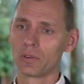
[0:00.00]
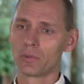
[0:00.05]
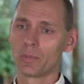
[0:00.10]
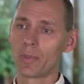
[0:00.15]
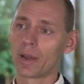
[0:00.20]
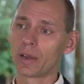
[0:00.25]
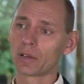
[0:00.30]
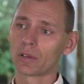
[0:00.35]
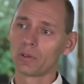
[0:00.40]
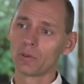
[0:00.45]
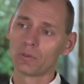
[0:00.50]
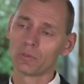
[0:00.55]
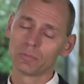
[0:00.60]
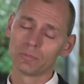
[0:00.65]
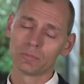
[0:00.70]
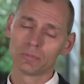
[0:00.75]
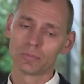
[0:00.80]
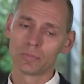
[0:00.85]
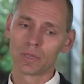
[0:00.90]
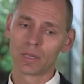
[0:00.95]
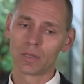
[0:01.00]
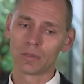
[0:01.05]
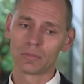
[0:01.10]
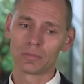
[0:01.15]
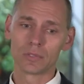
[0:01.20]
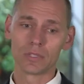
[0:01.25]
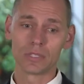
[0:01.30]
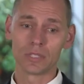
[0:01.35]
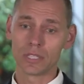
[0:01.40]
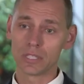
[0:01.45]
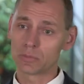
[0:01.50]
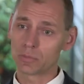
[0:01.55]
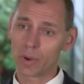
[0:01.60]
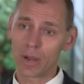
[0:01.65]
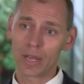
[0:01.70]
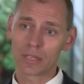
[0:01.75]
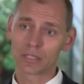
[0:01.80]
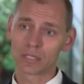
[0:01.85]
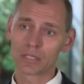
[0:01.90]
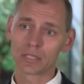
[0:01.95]
medical disease
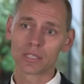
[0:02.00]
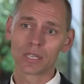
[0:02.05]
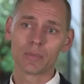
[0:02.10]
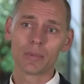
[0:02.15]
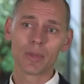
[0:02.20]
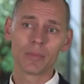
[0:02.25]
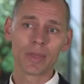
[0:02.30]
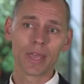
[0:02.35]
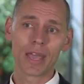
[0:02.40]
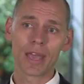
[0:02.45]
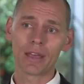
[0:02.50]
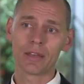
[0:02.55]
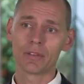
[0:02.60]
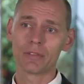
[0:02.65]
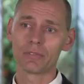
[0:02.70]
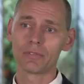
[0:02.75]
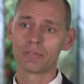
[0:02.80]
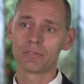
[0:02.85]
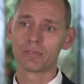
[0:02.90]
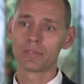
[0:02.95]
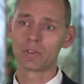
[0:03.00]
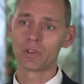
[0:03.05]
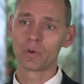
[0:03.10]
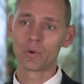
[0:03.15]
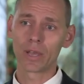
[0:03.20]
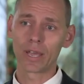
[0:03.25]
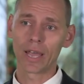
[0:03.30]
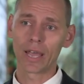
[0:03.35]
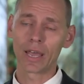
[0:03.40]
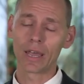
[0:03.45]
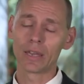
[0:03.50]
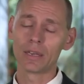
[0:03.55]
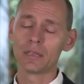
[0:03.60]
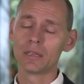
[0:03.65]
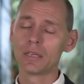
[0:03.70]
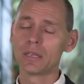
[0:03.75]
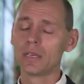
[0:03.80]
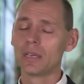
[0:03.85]
process they maybe have going on.